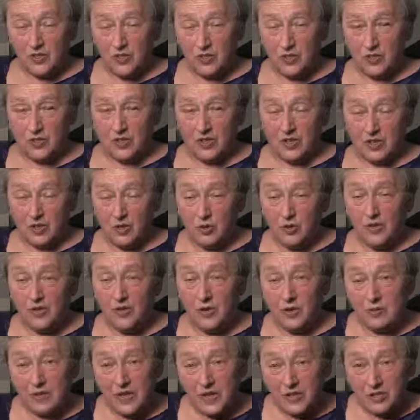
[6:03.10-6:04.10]
u- the
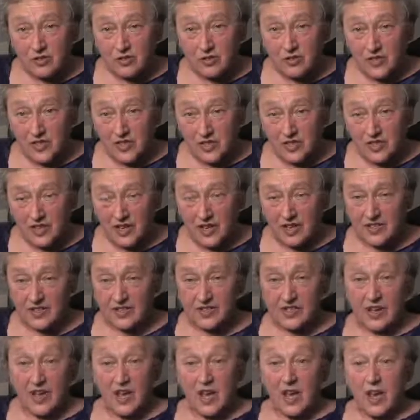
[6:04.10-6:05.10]
uniform nature of the
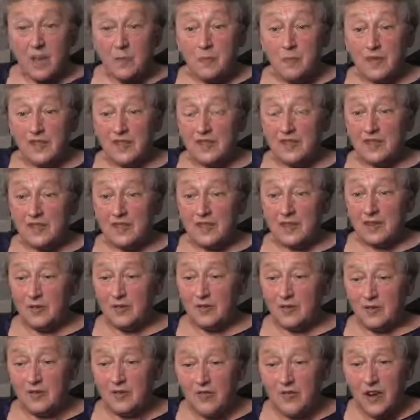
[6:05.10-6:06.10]
dust. But
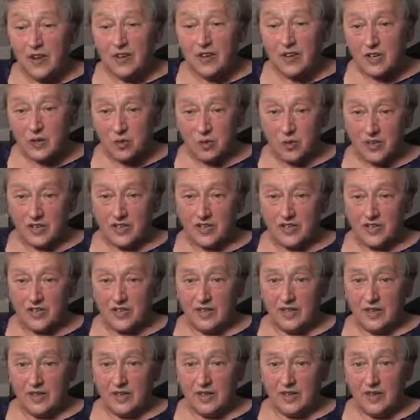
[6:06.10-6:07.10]
very
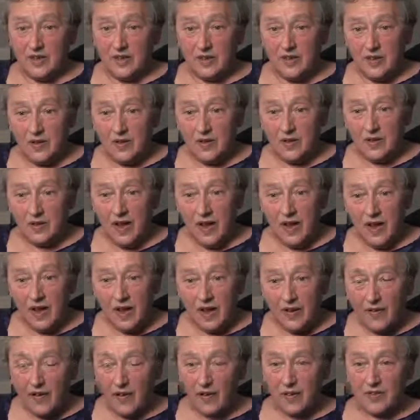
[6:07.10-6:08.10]
quickly,
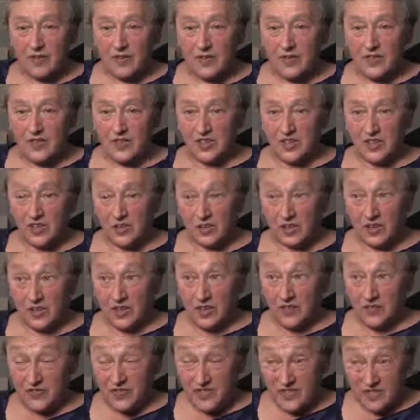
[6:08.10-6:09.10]
the
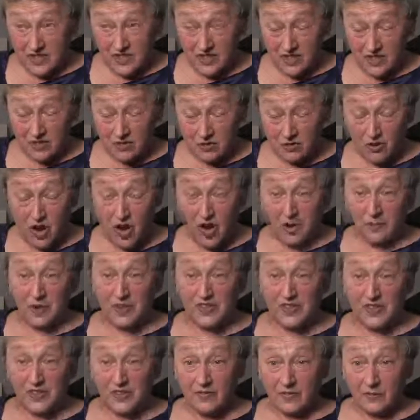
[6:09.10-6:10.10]
if this is a crime, I
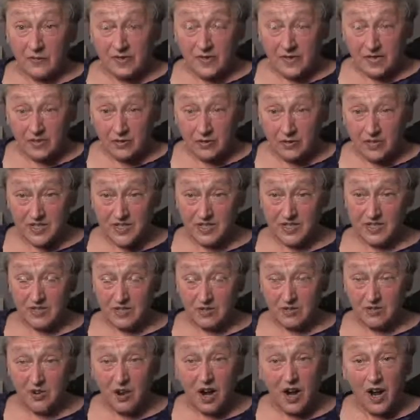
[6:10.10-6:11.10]
think everybody agrees it's a
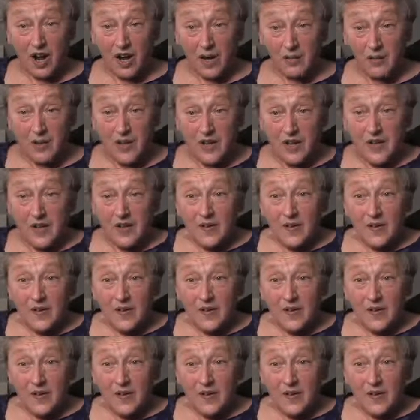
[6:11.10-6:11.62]
crime,